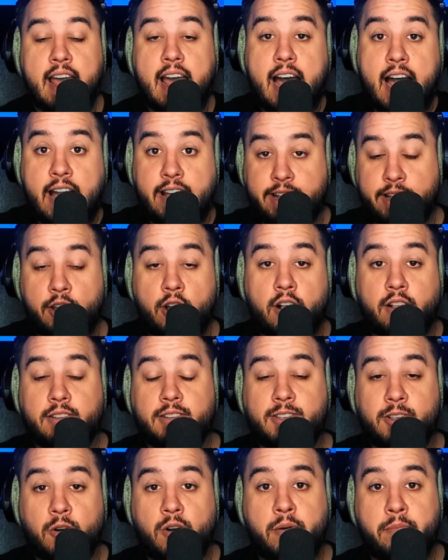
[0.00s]
I can
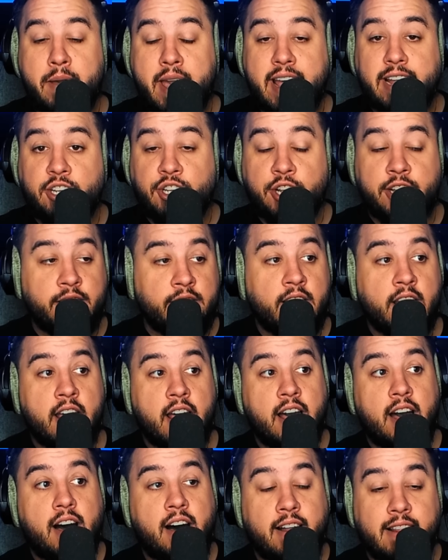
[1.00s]
also imagine
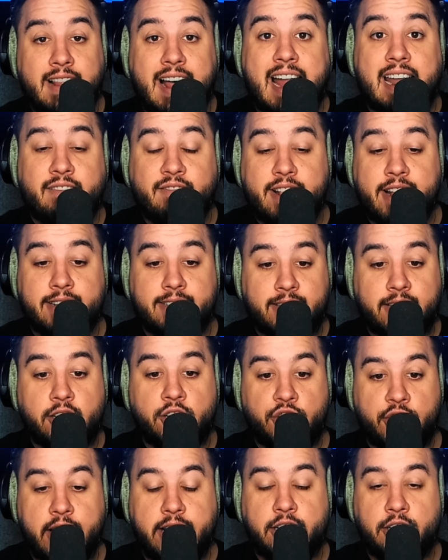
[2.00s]
a lot of things can
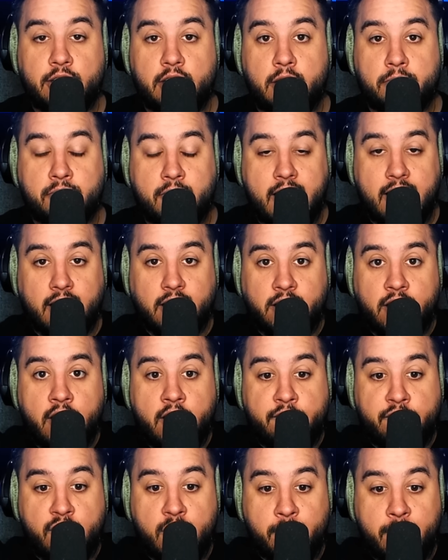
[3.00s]
change to the product
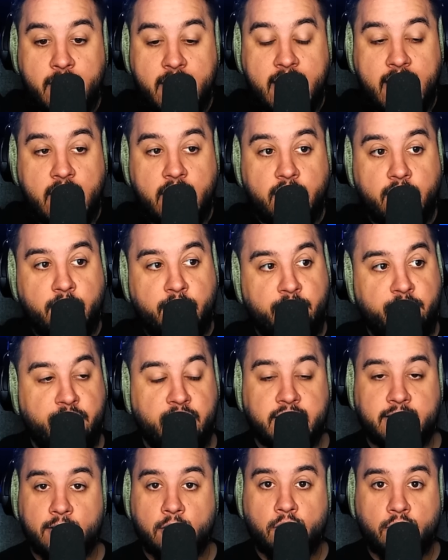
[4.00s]
from a
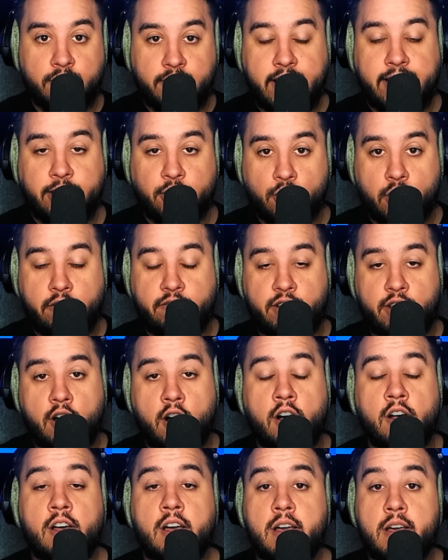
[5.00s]
physical nature of it
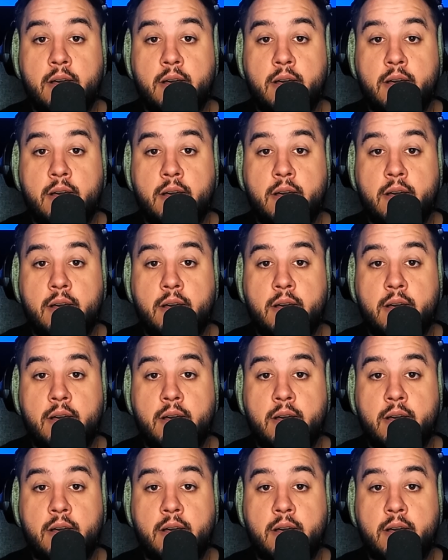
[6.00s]
all,